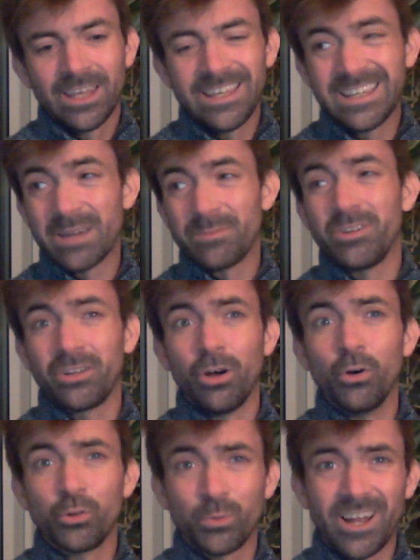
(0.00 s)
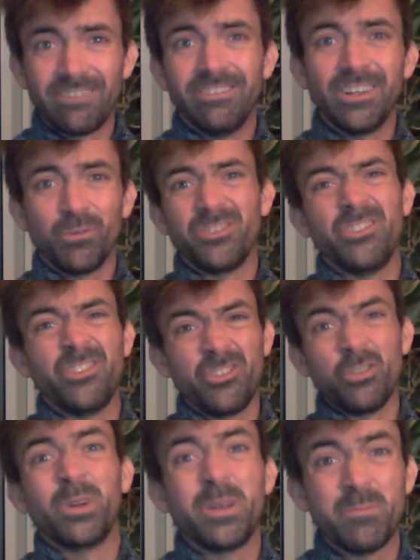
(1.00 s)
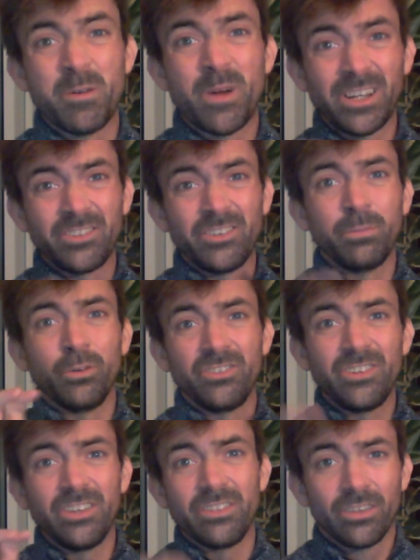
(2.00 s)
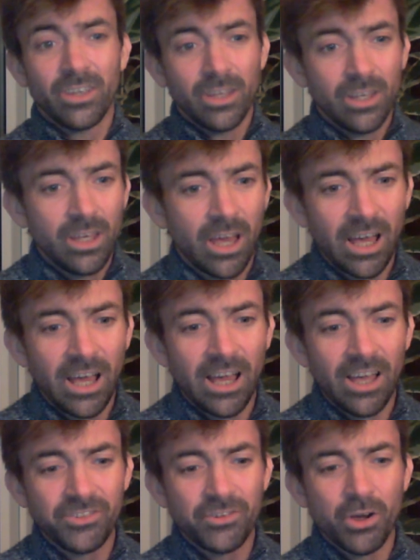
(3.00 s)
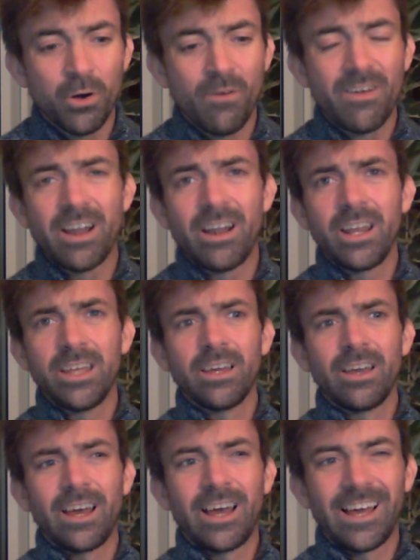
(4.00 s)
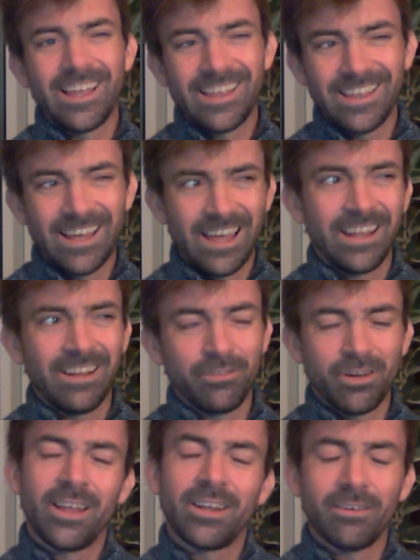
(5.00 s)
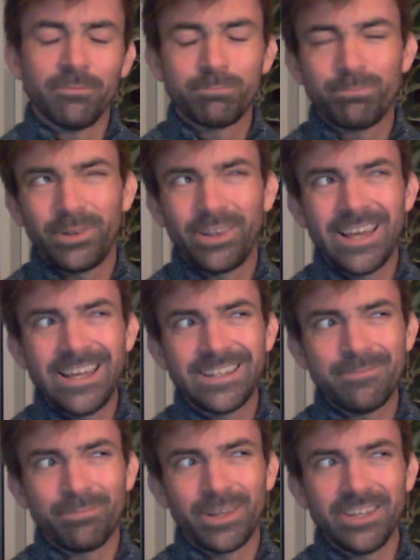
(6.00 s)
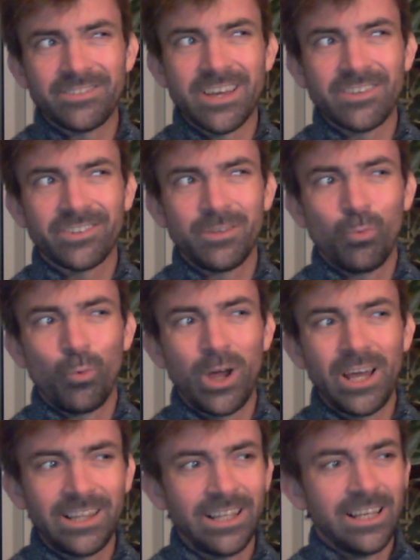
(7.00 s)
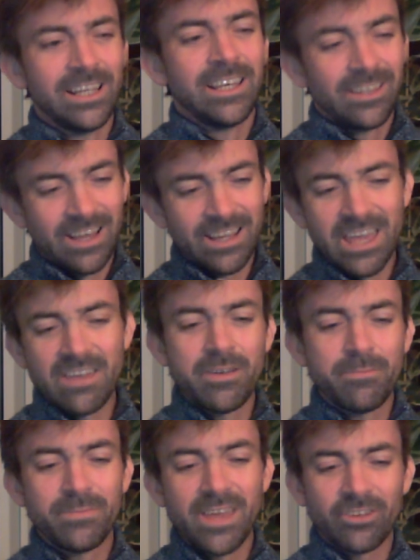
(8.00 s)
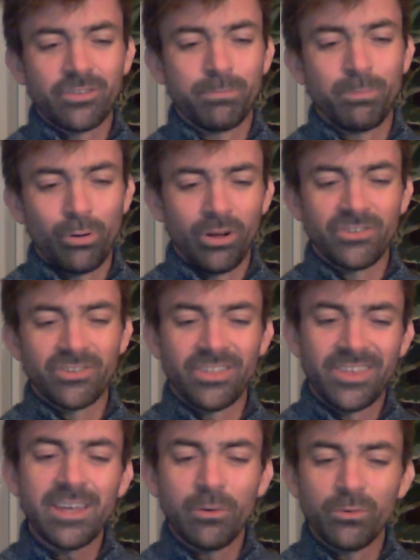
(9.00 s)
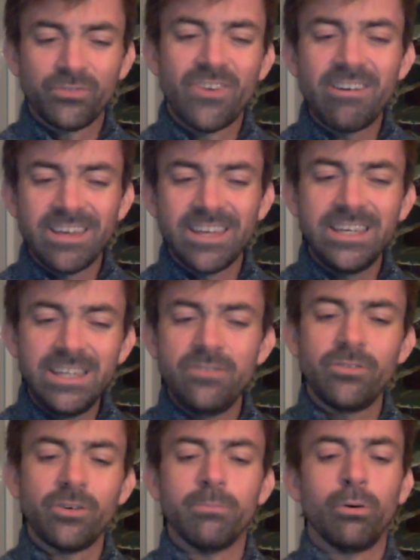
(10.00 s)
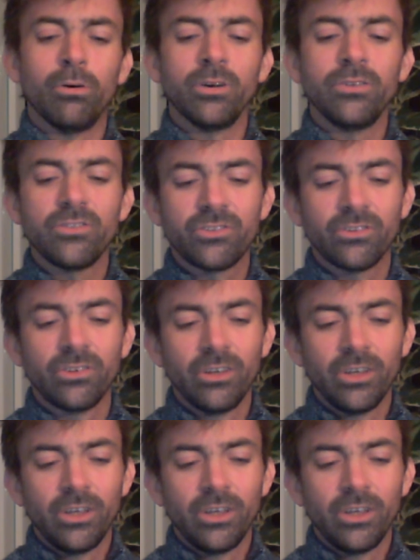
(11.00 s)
he kept it closed when I really wanted to jump on him with my nasty pointy teeth. So very I don't know, didn't play it tactically well. That gave him the extra points. I think it was very even on points.